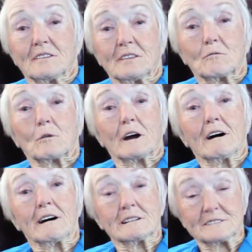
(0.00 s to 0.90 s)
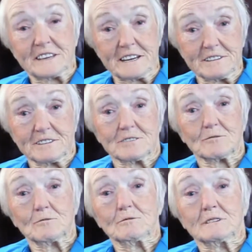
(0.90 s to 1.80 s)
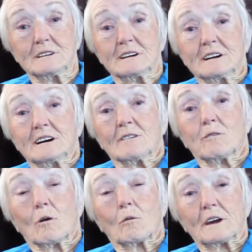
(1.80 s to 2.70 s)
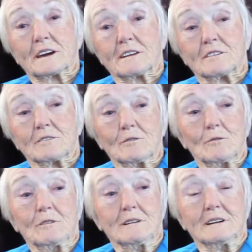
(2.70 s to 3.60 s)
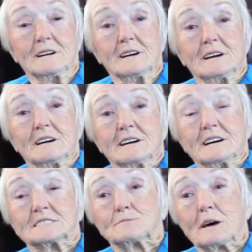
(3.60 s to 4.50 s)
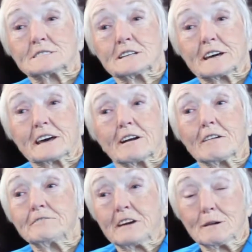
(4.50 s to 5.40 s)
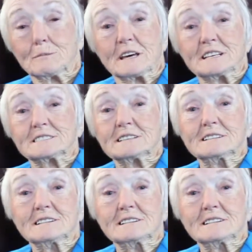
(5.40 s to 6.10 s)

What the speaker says: that we all need to do what we can do, especially in our families.